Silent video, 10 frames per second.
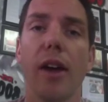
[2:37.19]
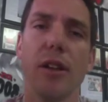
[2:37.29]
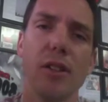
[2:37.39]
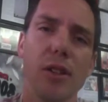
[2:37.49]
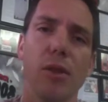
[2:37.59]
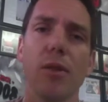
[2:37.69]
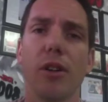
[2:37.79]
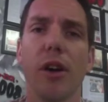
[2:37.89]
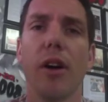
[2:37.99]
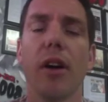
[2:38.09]
Year two, it was
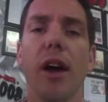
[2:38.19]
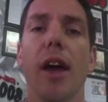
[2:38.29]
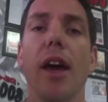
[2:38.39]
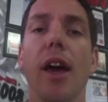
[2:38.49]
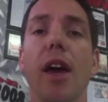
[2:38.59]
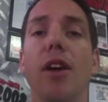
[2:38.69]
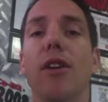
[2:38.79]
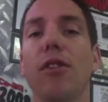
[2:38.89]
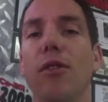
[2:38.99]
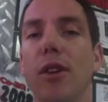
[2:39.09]
going okay.
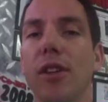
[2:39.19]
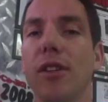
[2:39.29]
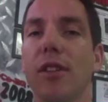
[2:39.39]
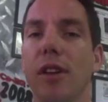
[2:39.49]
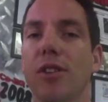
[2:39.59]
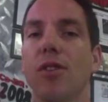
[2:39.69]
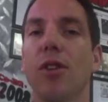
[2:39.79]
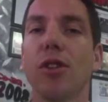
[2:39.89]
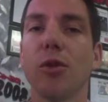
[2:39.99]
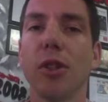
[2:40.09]
Year three, things
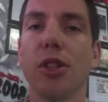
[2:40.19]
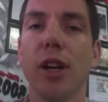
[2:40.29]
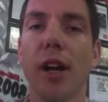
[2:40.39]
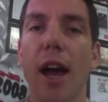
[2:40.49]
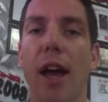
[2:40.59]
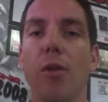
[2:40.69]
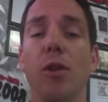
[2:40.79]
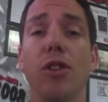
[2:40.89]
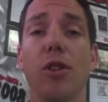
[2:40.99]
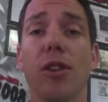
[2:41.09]
started switching, and
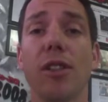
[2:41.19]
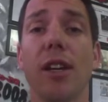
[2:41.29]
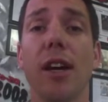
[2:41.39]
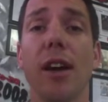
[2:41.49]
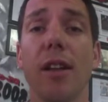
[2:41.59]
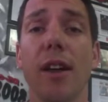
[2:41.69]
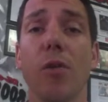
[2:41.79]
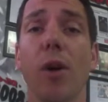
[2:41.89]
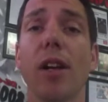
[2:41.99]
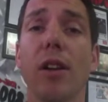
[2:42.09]
we started seeing that
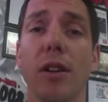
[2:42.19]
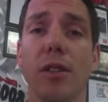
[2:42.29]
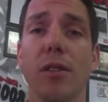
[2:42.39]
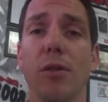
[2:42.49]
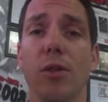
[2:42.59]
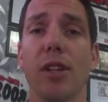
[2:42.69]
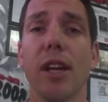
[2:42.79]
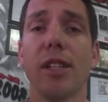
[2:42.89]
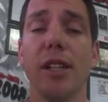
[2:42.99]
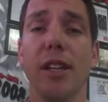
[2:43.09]
weight loss was
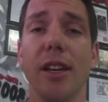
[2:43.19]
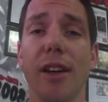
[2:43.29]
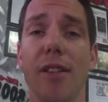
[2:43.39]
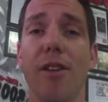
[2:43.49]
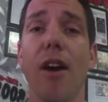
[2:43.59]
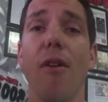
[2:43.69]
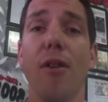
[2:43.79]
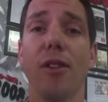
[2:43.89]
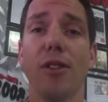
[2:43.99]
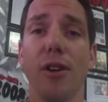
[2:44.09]
actually the
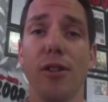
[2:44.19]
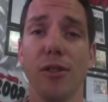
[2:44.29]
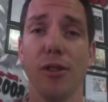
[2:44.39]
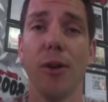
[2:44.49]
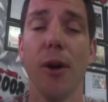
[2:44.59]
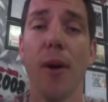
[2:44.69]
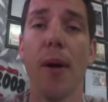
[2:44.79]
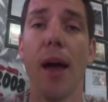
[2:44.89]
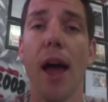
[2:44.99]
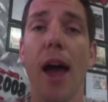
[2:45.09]
area to go to.
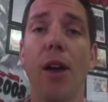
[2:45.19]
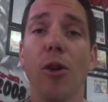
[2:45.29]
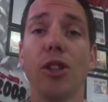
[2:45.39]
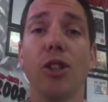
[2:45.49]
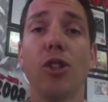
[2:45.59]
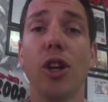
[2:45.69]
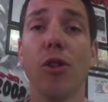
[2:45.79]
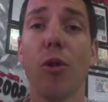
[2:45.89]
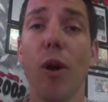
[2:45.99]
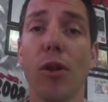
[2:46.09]
And not just
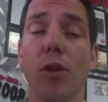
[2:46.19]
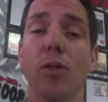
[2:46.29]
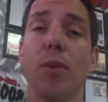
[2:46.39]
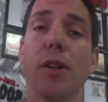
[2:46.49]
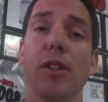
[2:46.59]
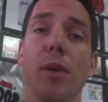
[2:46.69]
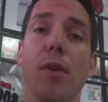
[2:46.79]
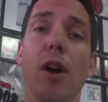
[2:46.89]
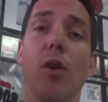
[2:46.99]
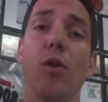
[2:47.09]
general weight loss, but
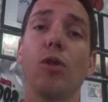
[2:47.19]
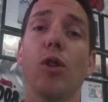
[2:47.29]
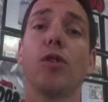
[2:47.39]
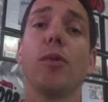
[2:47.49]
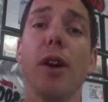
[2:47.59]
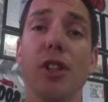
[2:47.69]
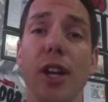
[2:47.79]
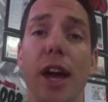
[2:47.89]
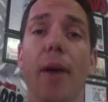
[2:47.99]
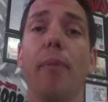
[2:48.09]
something I call transformation
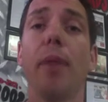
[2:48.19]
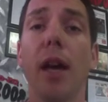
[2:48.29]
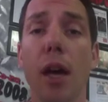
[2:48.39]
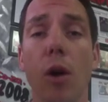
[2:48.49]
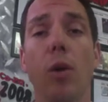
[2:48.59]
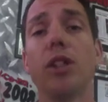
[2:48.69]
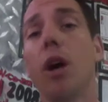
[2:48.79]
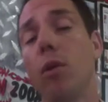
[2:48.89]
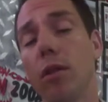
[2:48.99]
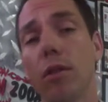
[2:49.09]
camp, which I
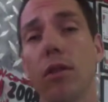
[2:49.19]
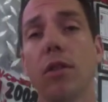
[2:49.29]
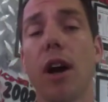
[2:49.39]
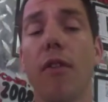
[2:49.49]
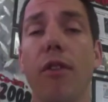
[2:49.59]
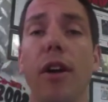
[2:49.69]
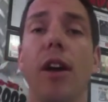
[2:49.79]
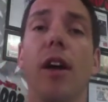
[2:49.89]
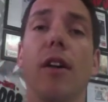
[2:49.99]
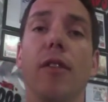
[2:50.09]
will cover in
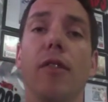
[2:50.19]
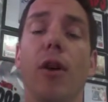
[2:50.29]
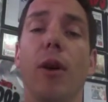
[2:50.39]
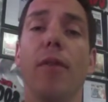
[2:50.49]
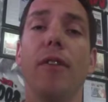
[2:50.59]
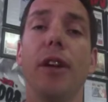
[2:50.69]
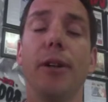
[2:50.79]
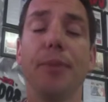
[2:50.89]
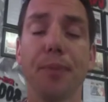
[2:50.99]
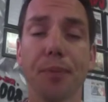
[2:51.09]
a follow-up video.